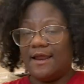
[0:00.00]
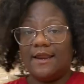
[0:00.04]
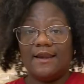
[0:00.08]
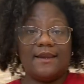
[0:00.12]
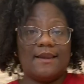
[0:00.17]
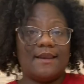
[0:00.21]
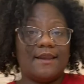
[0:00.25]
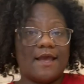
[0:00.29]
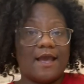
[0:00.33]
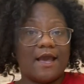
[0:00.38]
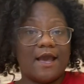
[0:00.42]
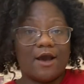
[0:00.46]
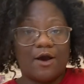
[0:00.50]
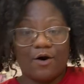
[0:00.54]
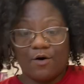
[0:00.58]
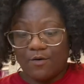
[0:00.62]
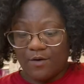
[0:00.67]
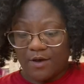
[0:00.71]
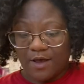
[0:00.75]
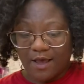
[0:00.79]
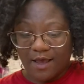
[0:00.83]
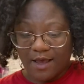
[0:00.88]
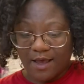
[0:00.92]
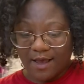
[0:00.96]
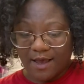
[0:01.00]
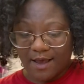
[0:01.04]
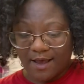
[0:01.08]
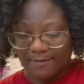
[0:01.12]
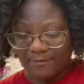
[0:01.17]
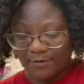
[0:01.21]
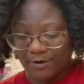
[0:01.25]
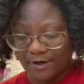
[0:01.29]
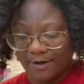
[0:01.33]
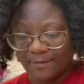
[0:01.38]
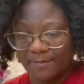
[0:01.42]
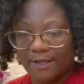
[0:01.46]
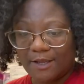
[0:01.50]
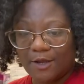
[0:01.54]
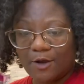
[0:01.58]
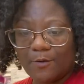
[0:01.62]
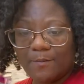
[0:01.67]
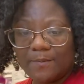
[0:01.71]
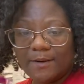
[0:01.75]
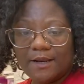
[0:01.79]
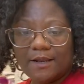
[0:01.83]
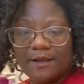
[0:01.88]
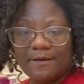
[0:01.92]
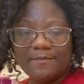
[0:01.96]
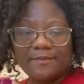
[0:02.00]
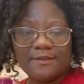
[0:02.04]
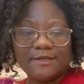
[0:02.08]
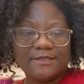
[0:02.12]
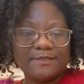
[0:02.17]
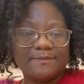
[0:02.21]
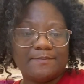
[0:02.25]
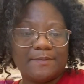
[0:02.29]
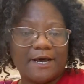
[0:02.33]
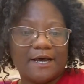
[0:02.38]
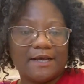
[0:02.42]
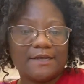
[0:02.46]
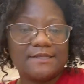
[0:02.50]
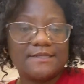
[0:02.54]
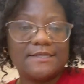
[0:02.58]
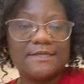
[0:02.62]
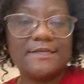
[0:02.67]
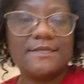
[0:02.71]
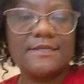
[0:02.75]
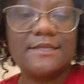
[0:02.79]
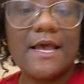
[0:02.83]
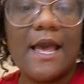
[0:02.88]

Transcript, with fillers: Now I'm gonna be opening up these boxes.